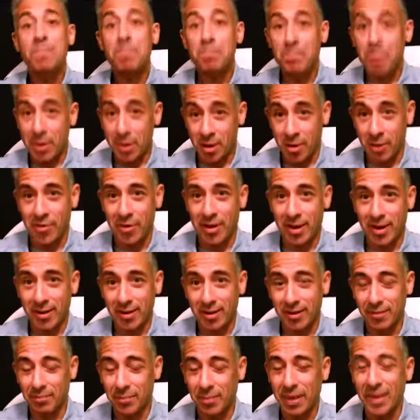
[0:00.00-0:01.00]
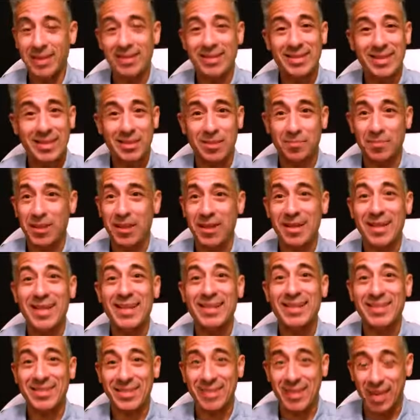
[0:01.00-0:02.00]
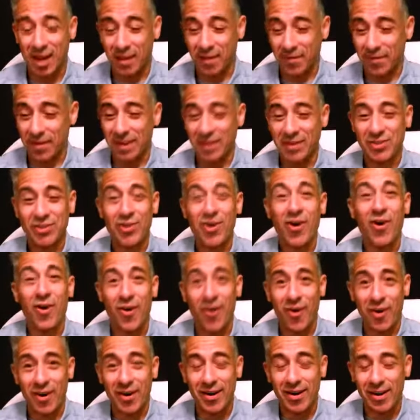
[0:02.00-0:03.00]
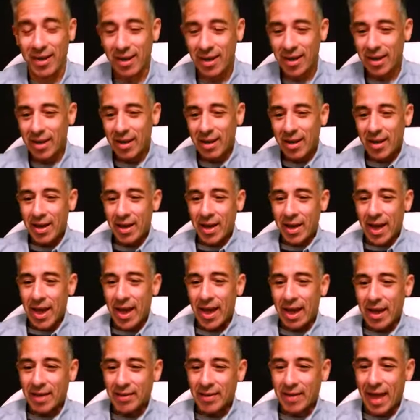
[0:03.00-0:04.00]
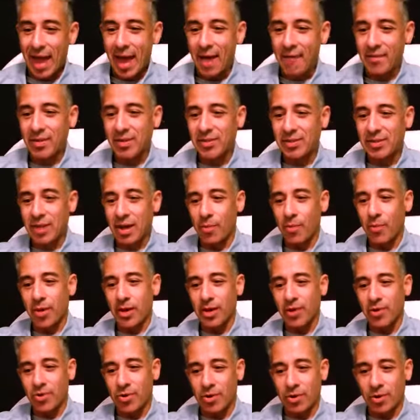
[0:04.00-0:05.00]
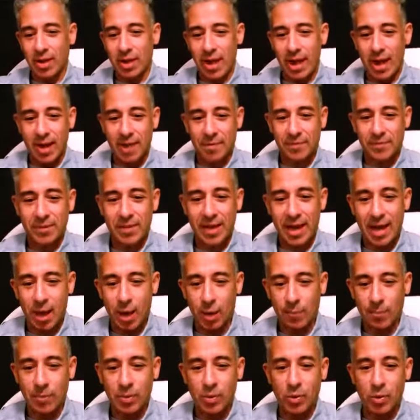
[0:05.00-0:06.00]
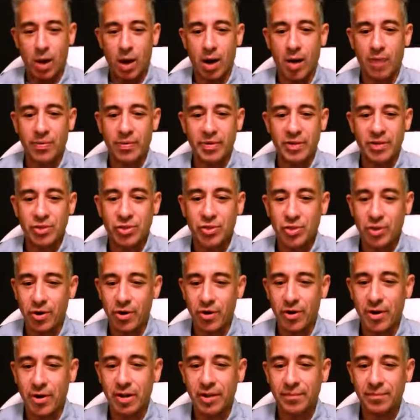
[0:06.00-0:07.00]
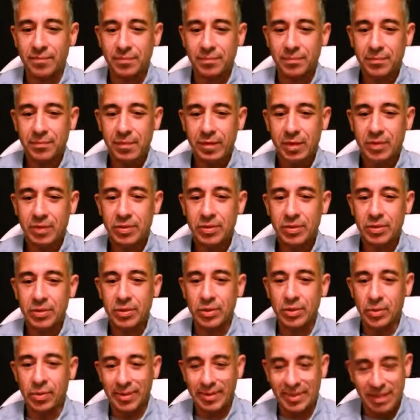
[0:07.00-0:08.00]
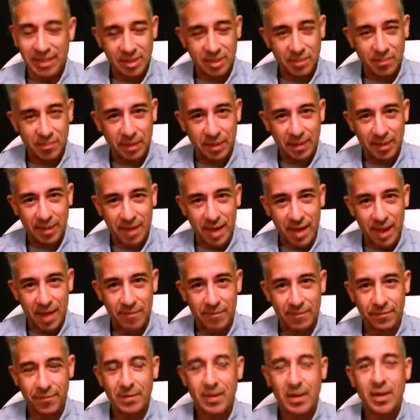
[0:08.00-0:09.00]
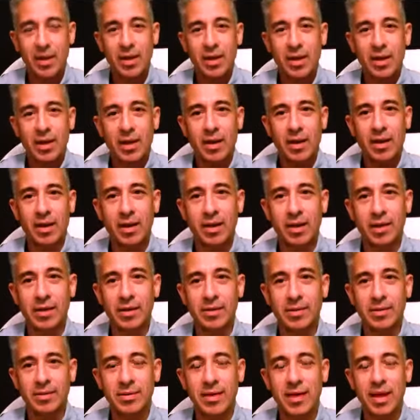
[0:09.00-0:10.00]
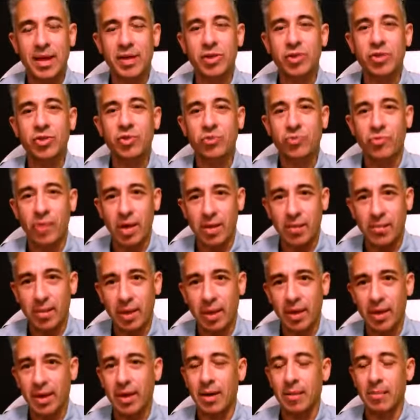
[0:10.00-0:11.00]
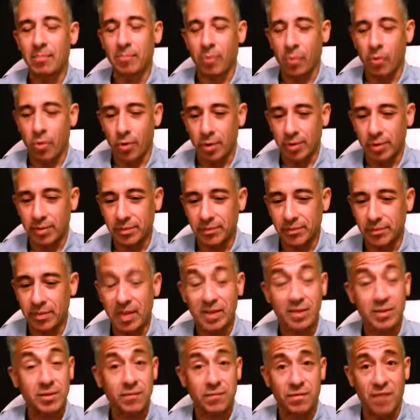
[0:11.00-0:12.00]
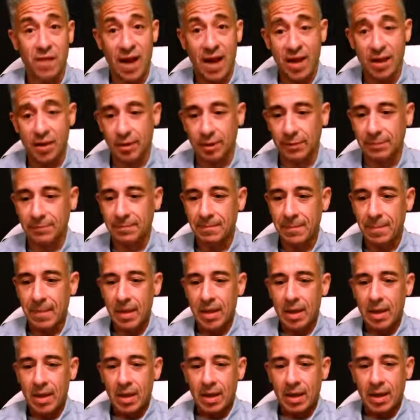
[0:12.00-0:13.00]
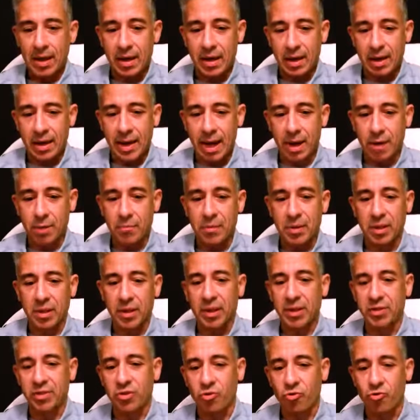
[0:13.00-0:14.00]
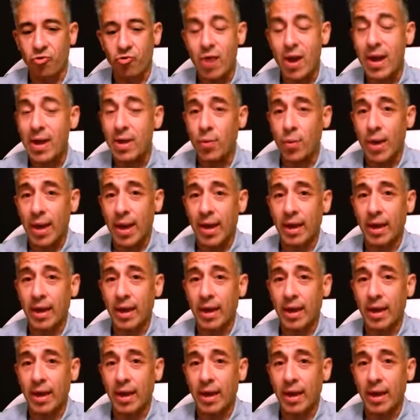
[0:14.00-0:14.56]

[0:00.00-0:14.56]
period. Being disciplined is tough, it's hard. And having someone in your life to help you on this journey to a disciplined life is extremely important. It's vital. And accountability is a great way